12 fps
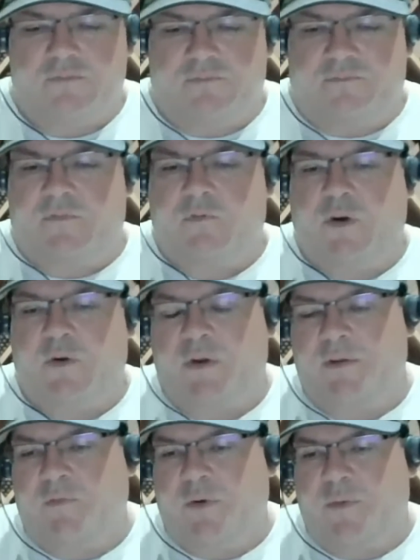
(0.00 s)
when
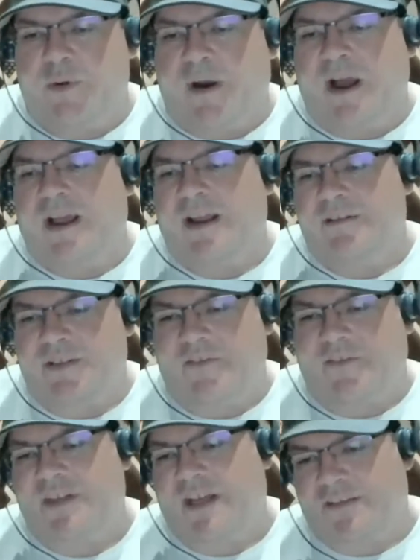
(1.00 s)
we when we buy
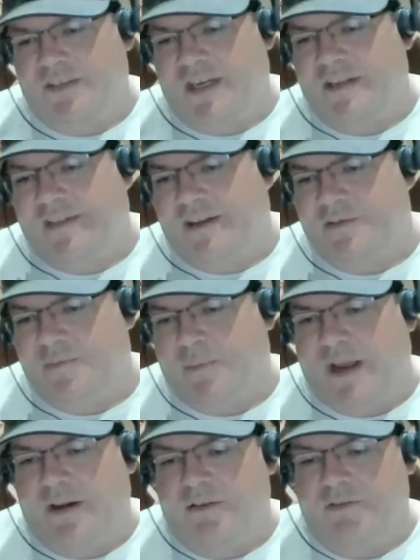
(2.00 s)
7,000, 8,000
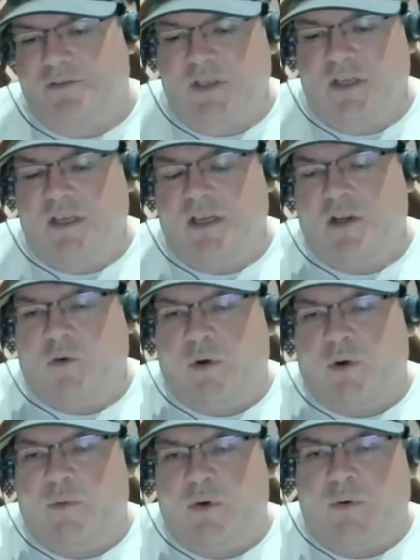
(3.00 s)
pounds, we,
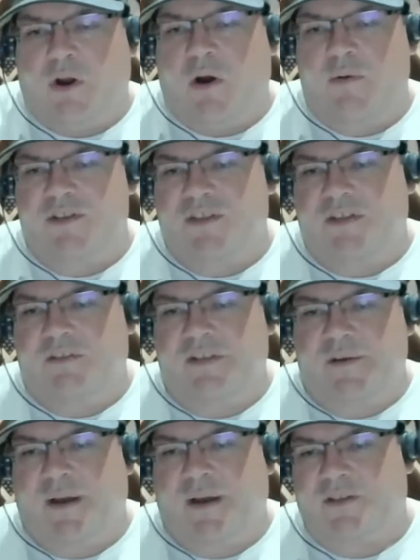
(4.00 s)
we were always yielding
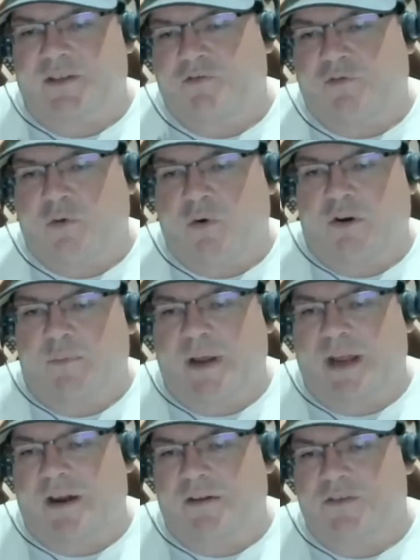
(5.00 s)
about two, 400
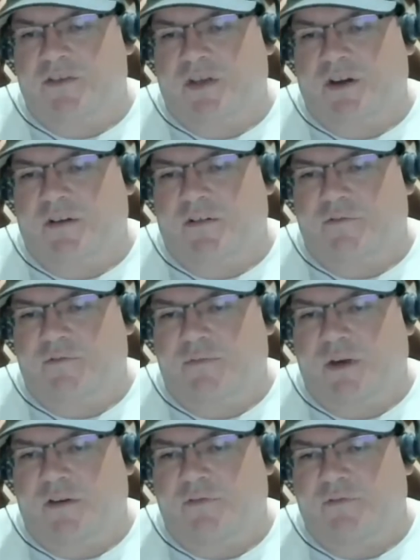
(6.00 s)
pounds of,
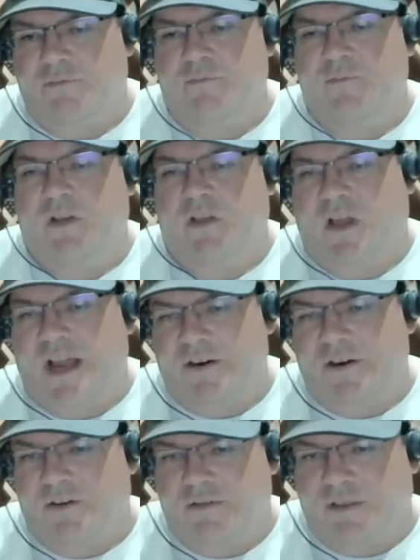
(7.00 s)
of the
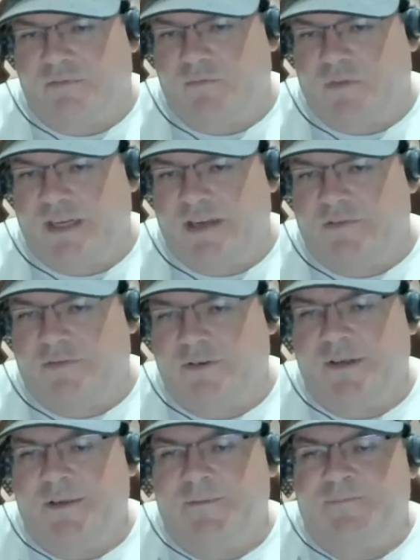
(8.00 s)
lighter leaf
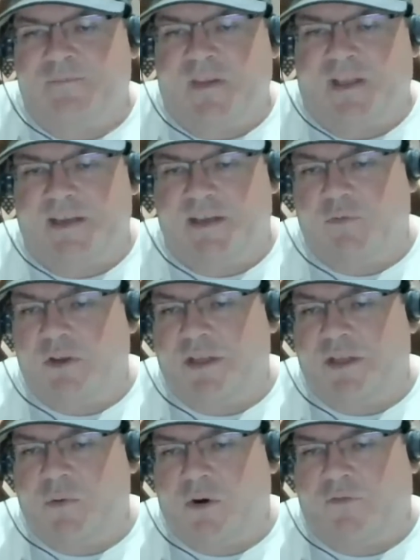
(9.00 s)
that didn't really
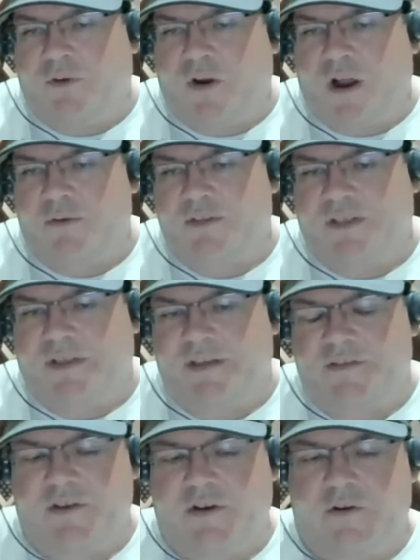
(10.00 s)
work for Aquatine.
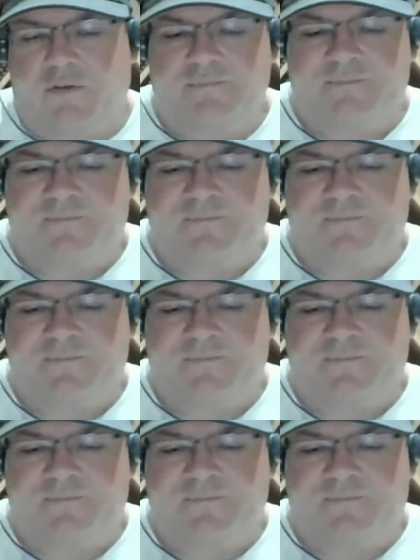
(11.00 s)
So